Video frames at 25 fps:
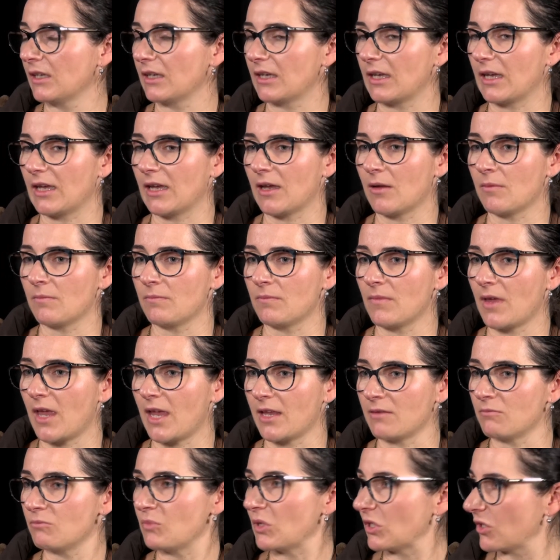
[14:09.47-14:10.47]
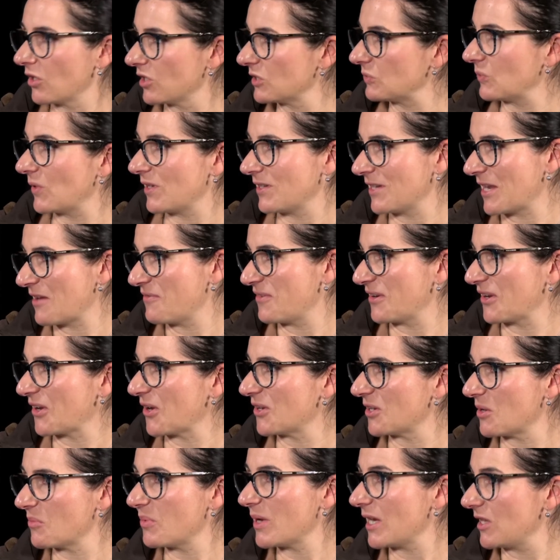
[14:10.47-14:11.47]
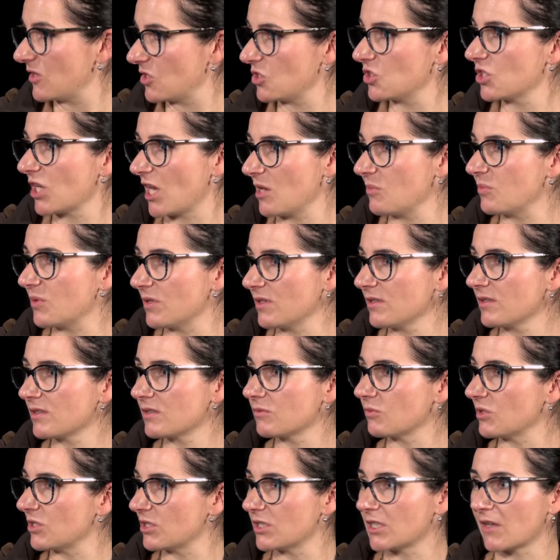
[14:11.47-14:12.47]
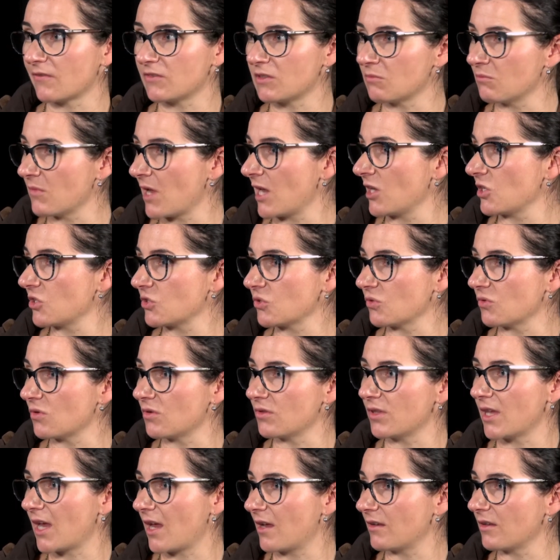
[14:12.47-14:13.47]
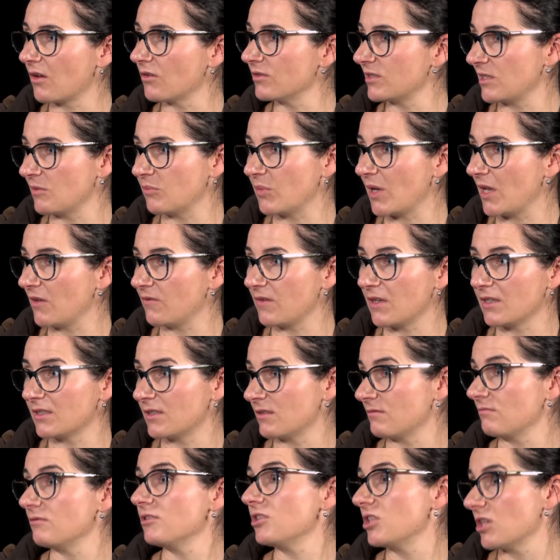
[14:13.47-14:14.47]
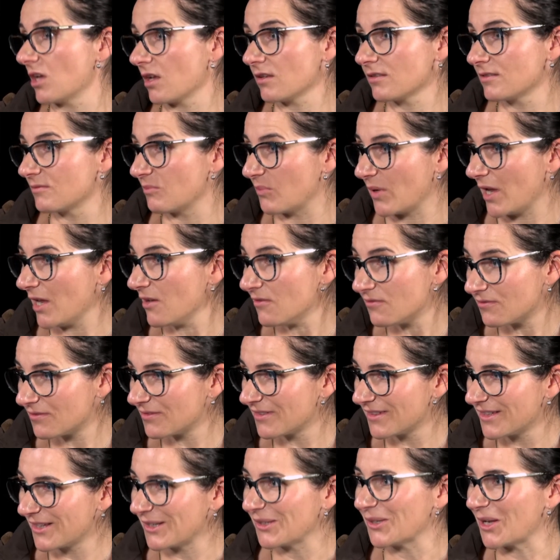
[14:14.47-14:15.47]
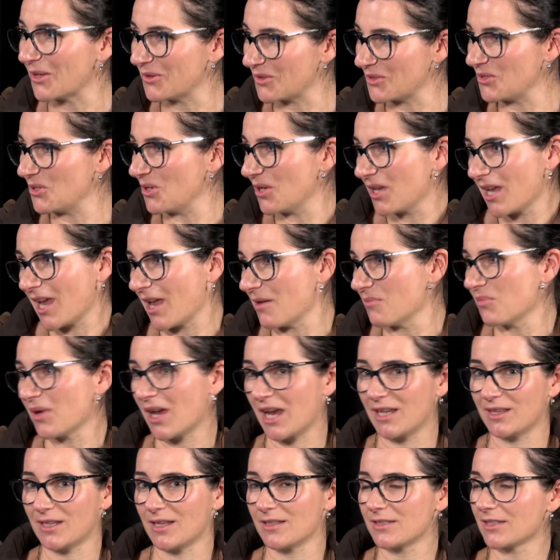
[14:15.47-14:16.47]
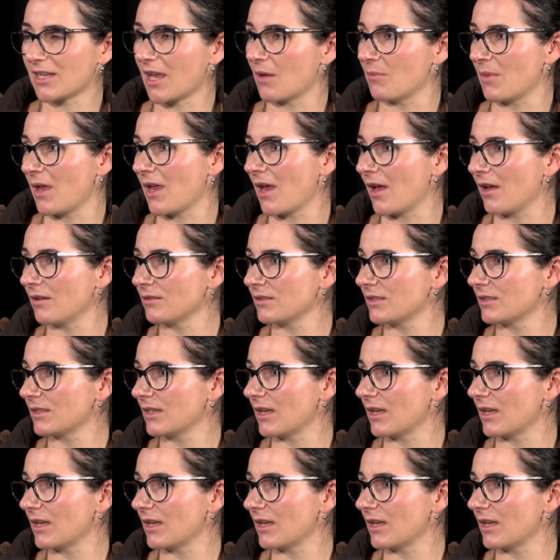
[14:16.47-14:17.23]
And because we're never going to be the cheapest, we just have to make sure that Aussie beef isn't just beef, like the new campaign that's come out.